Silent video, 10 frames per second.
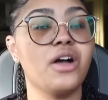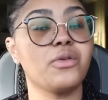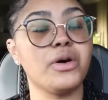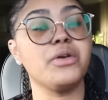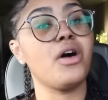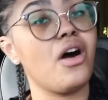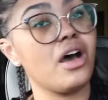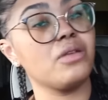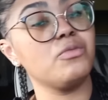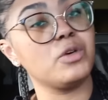quote,
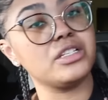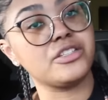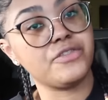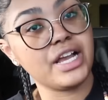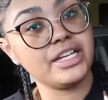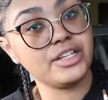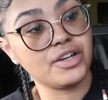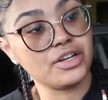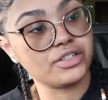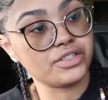Autumn was fighting her